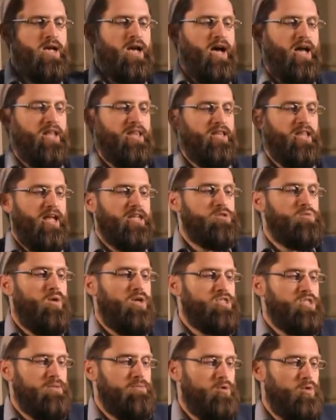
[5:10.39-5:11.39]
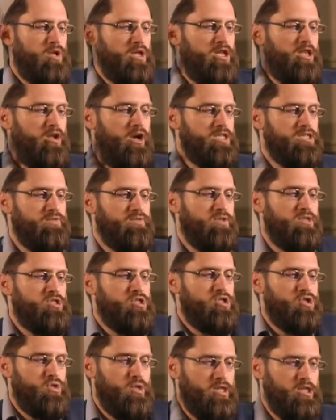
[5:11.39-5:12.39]
and that's why some call it the night of
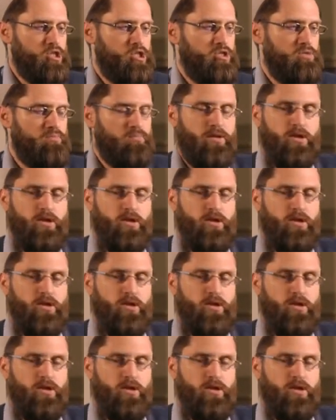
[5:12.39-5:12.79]
constriction,